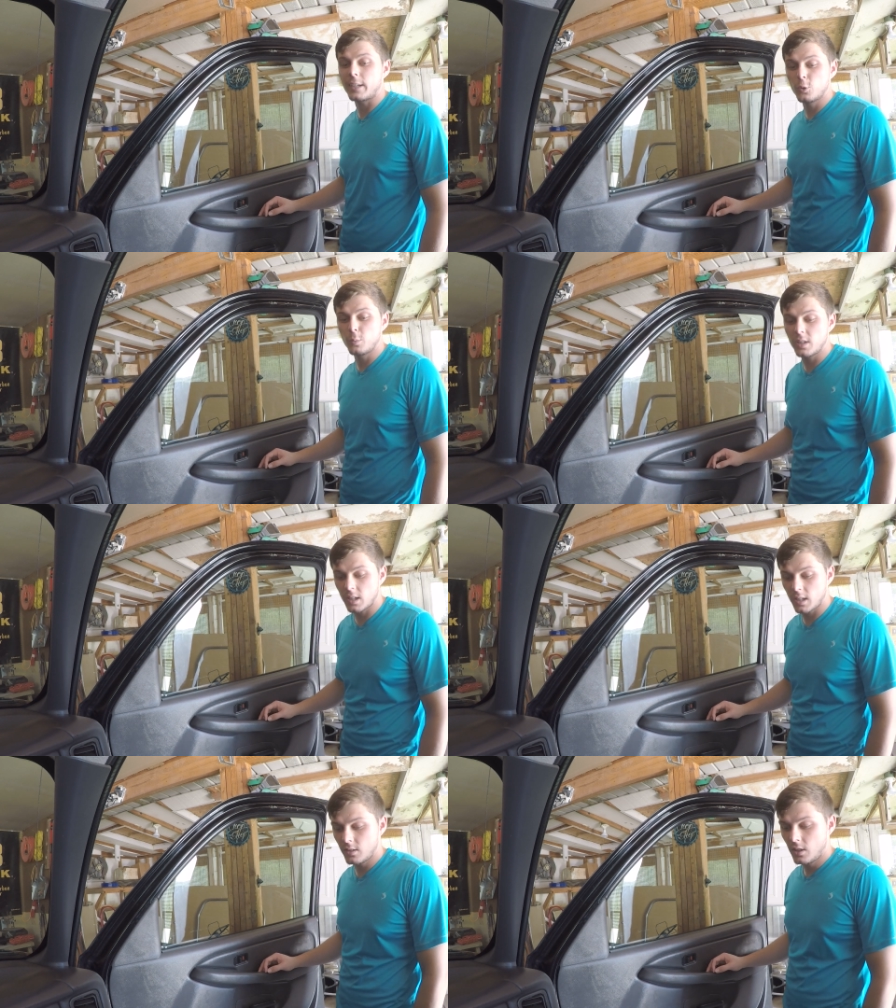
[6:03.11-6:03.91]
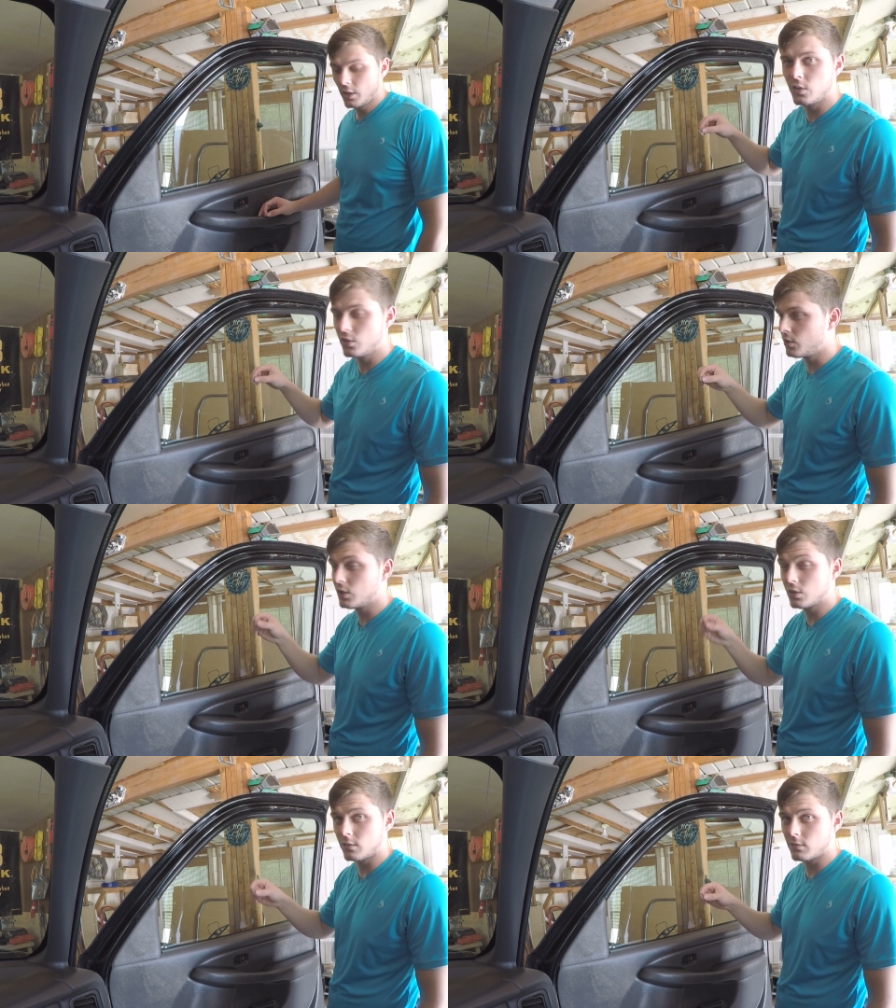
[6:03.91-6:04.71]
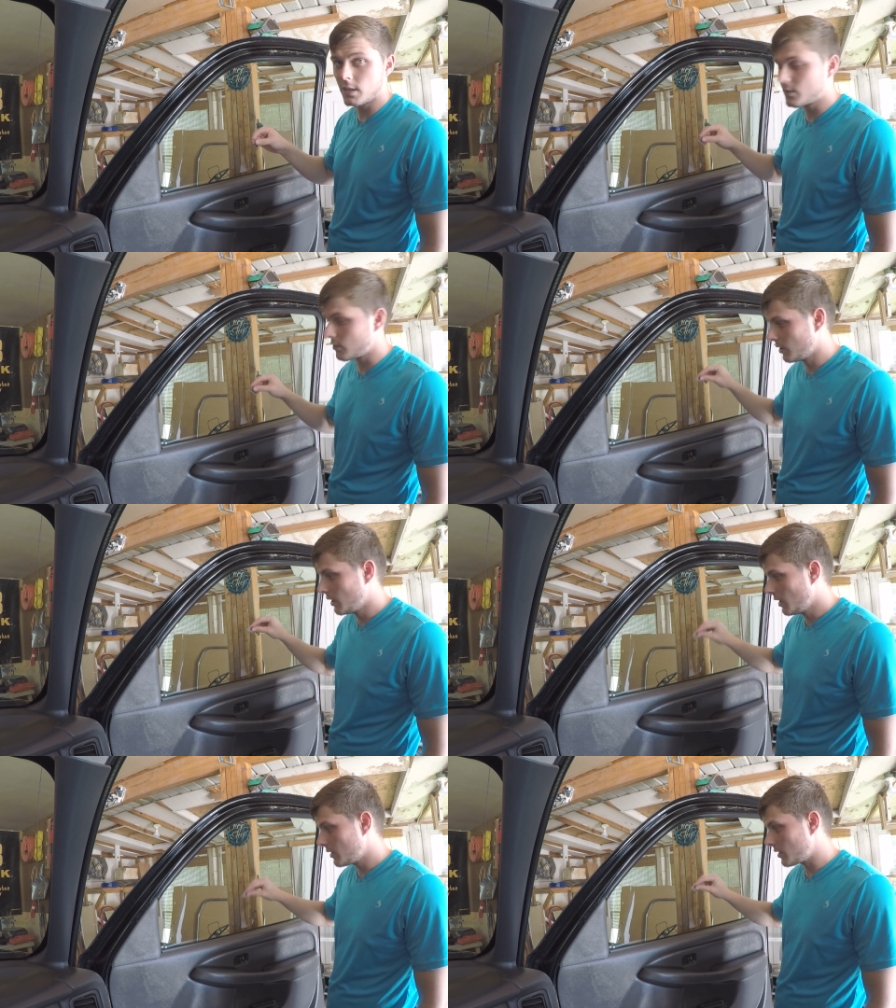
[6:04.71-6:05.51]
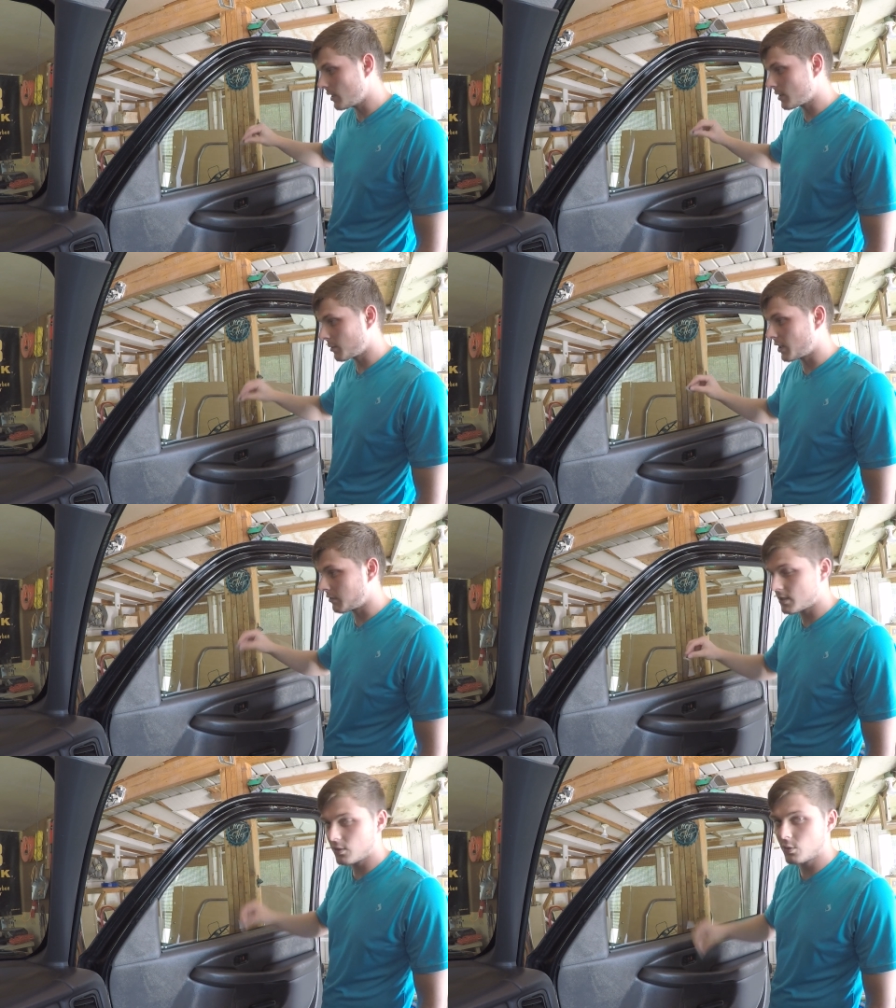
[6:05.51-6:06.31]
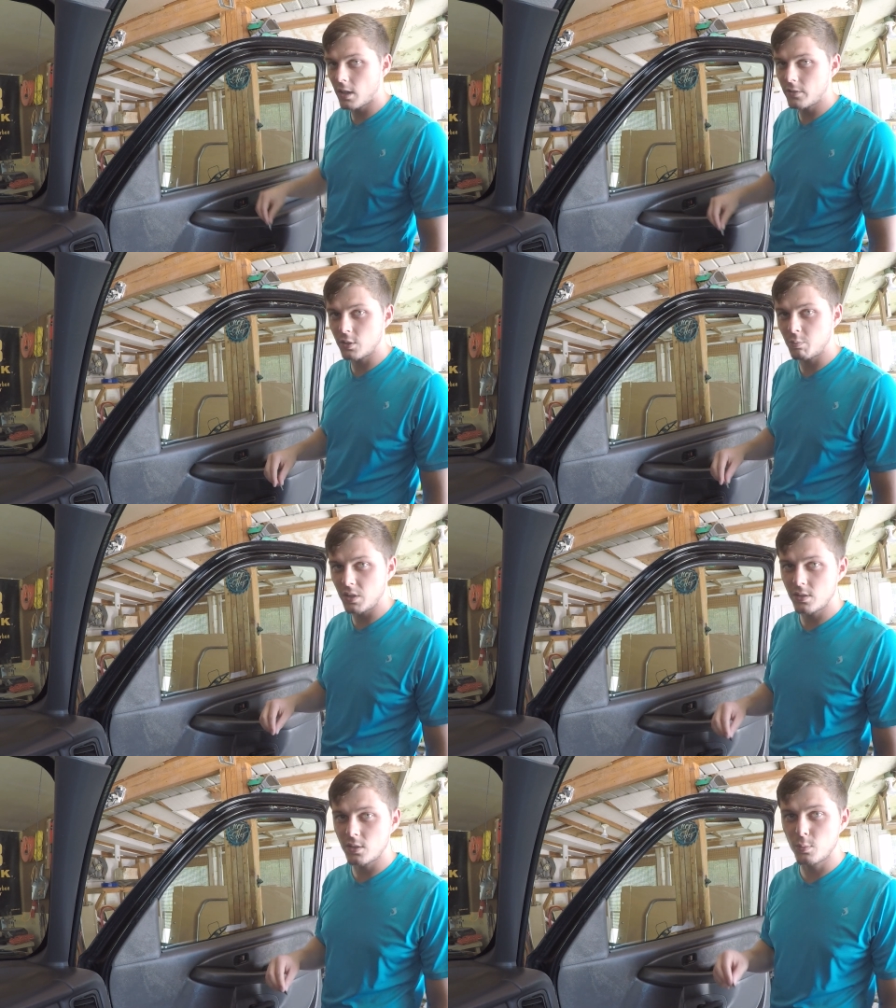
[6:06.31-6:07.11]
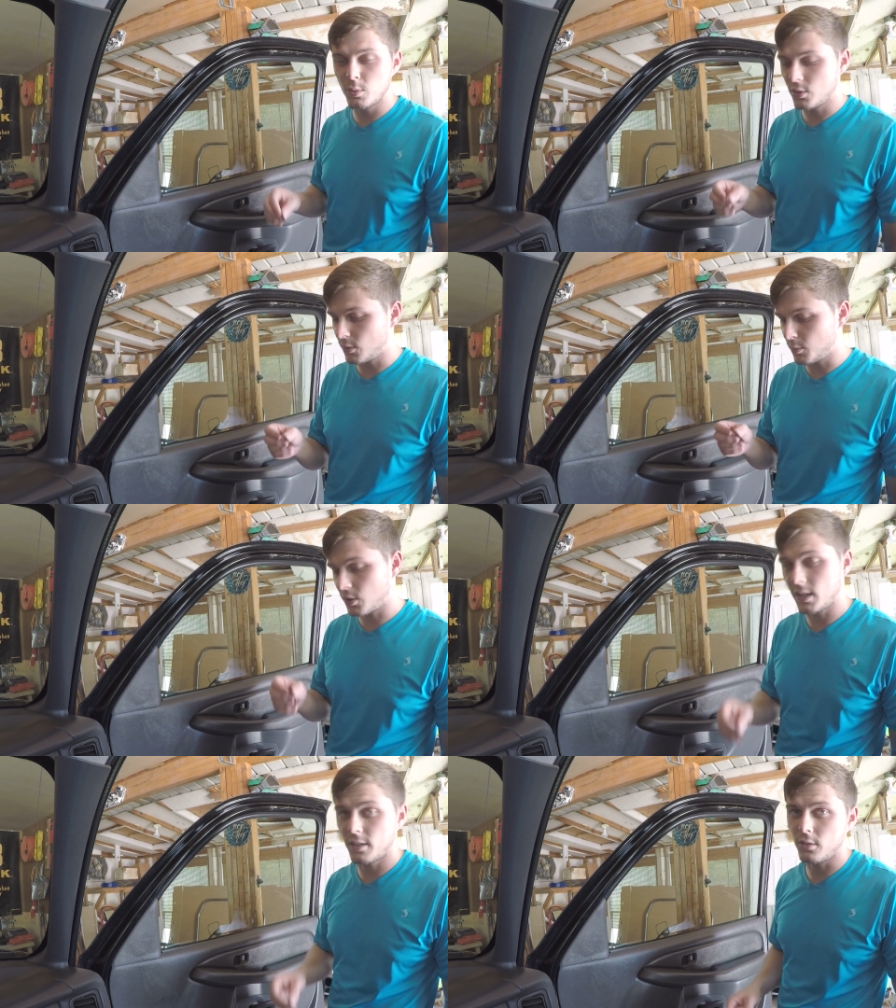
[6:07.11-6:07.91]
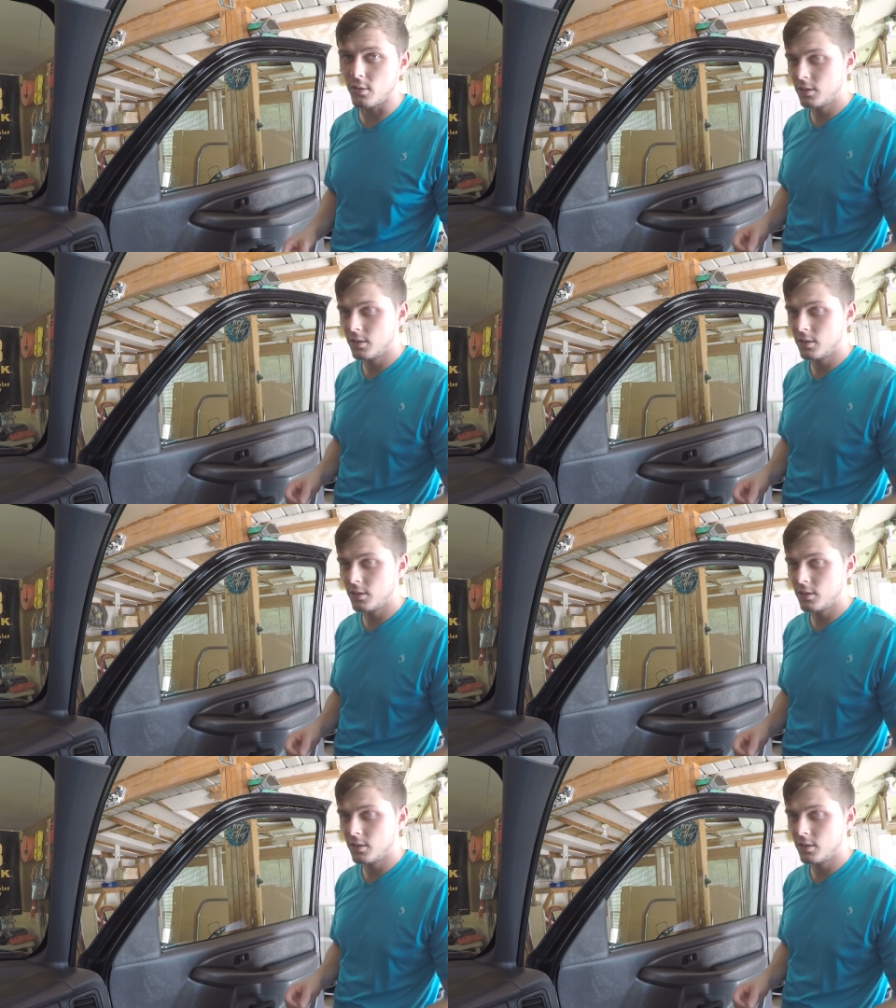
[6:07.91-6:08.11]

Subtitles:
Goopy Gone, if you do use a razor, to get some of that residue off. Just be super careful.